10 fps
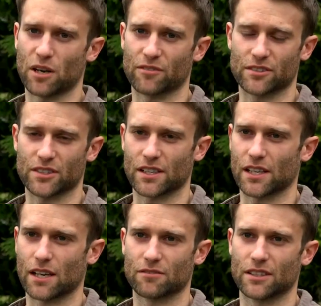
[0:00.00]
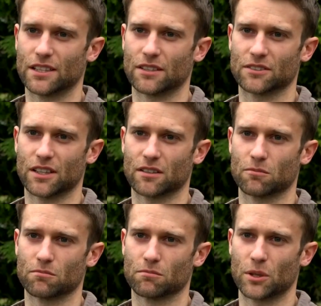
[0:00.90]
breakfast at a cafe
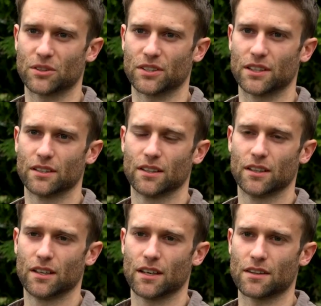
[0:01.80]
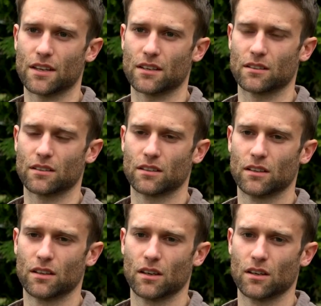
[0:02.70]
downtown Boise and then
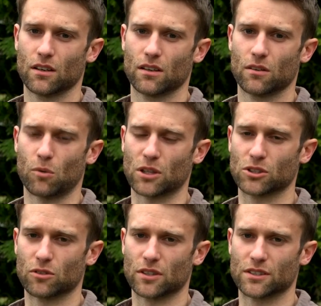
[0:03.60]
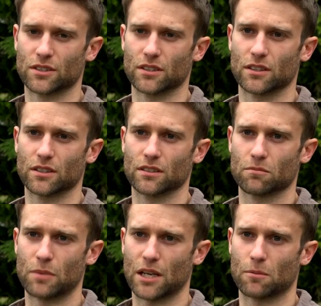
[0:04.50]
walked over to
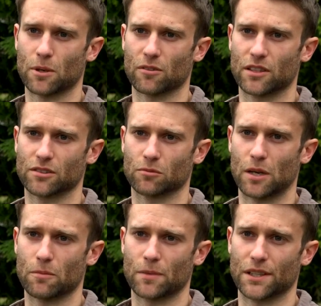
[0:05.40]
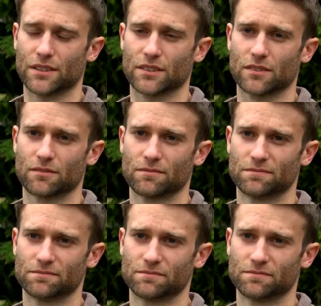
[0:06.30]
pick up our rental mountain bikes. And the